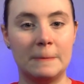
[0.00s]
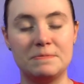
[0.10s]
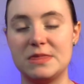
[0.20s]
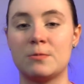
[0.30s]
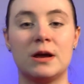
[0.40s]

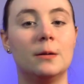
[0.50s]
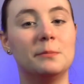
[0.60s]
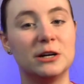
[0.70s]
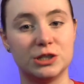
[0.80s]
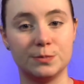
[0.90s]
They ran a
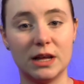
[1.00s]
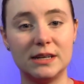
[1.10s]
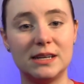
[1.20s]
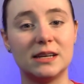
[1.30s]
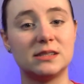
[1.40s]
bunch of blood
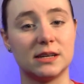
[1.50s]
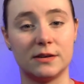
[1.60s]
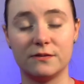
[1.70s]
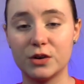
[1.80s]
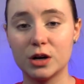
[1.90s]
tests to
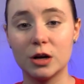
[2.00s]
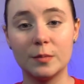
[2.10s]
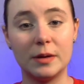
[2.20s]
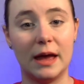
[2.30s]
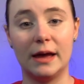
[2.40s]

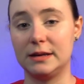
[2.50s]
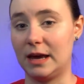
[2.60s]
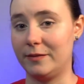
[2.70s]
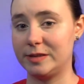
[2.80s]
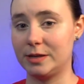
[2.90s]
confirm and
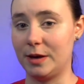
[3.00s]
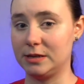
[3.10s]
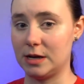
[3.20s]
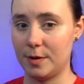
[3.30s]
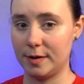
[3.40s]
gave us some
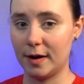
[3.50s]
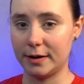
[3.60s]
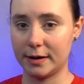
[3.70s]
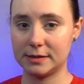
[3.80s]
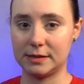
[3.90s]

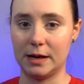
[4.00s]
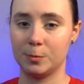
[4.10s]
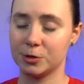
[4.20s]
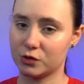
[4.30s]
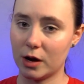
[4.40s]
antibiotics, and
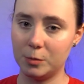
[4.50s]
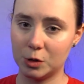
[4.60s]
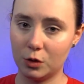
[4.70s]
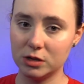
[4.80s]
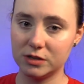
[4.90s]
prescribed a
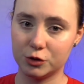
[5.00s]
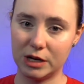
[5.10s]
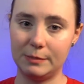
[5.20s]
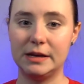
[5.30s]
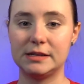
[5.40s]
course of
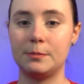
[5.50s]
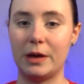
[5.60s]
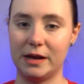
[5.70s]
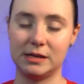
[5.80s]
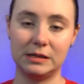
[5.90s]
treatment
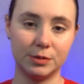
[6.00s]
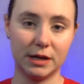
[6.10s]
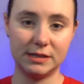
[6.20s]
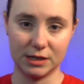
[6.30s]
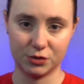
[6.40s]
pending the
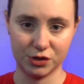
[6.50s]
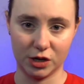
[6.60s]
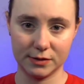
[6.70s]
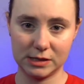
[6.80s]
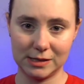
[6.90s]
blood test
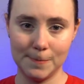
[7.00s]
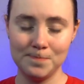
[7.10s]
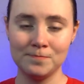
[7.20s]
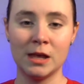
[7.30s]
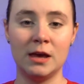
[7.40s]
results.
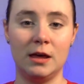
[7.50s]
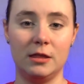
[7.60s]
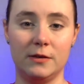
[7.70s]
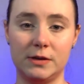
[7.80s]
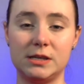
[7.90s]

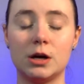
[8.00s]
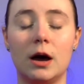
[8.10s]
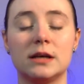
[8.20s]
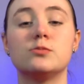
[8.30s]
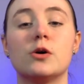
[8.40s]
The visit
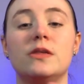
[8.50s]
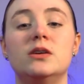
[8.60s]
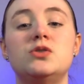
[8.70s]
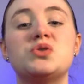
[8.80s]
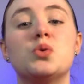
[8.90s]
cost more
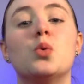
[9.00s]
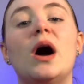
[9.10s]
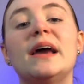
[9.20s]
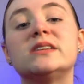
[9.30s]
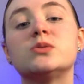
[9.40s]
than
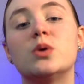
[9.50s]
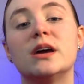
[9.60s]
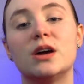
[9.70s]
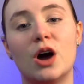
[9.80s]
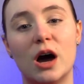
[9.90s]
twice what
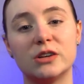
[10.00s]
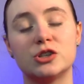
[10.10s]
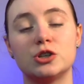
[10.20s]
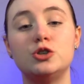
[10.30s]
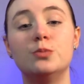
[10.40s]
it
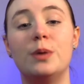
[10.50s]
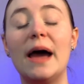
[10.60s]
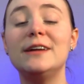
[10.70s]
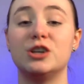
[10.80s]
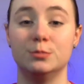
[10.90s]
cost to
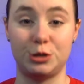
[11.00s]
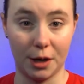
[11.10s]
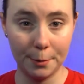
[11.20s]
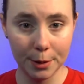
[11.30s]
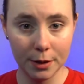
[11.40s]
buy Jub.